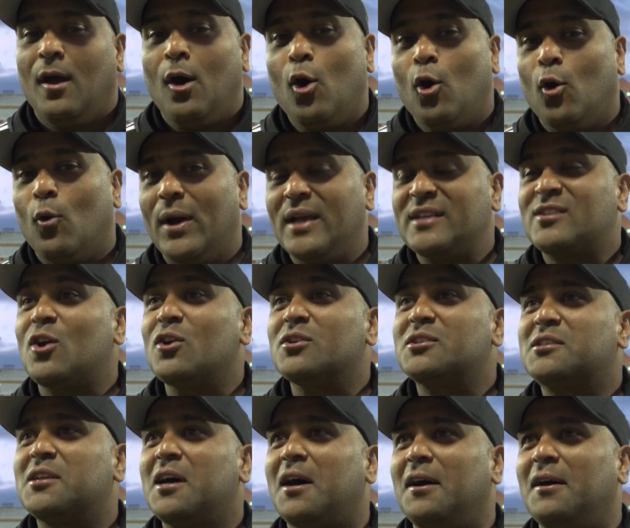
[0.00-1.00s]
Always
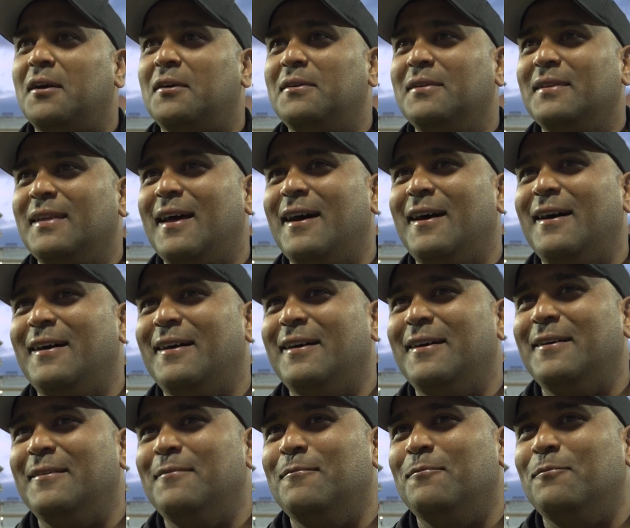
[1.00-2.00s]
hostile,
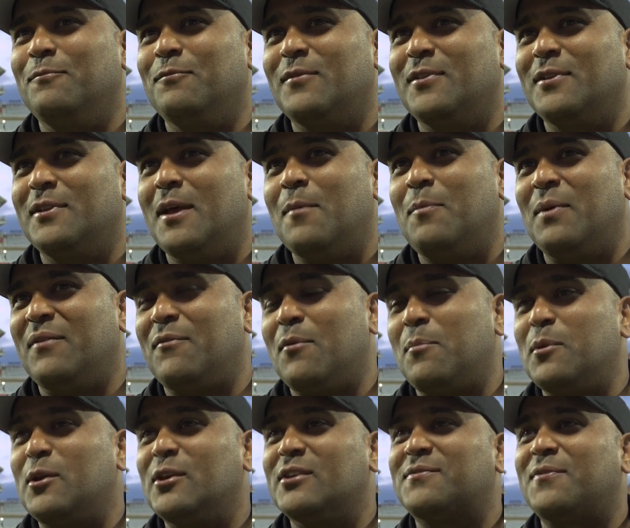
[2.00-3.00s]
a bit of
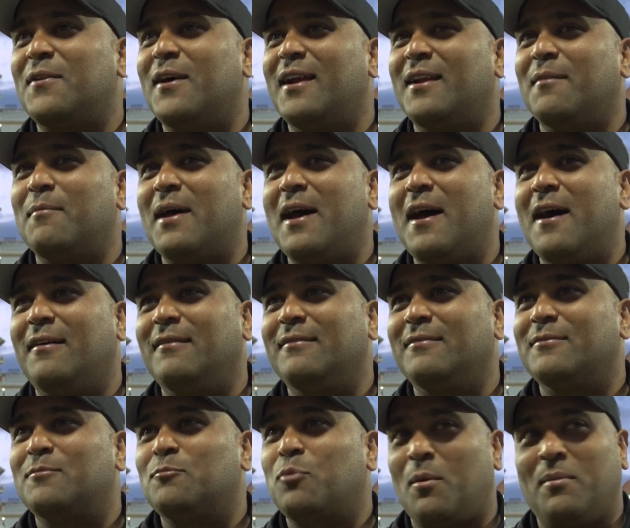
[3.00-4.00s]
abuse flying about,
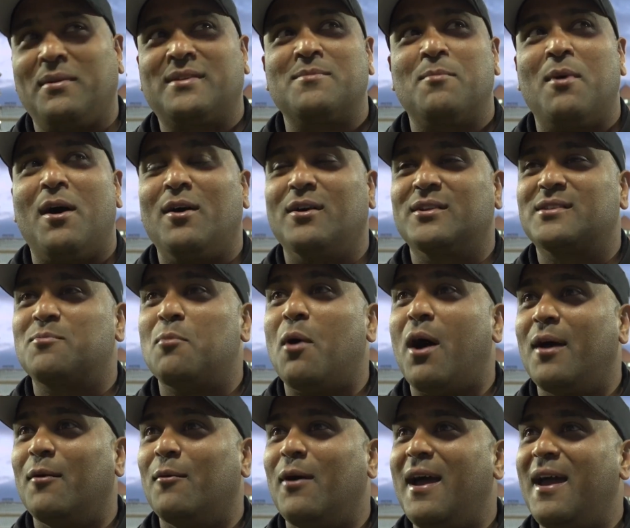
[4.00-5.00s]
probably tomorrow's
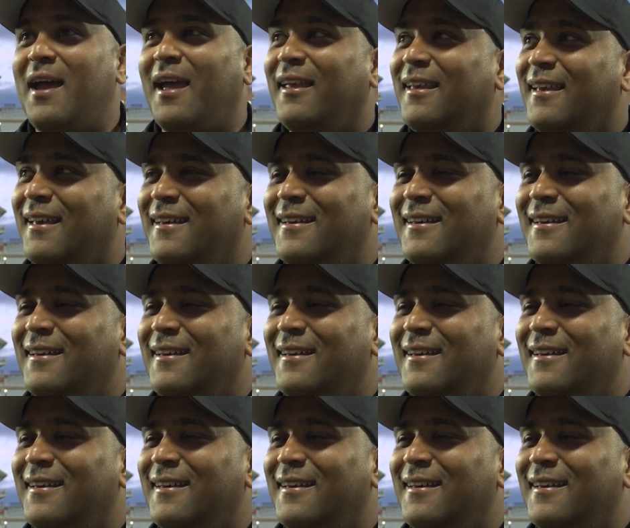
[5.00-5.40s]
my way.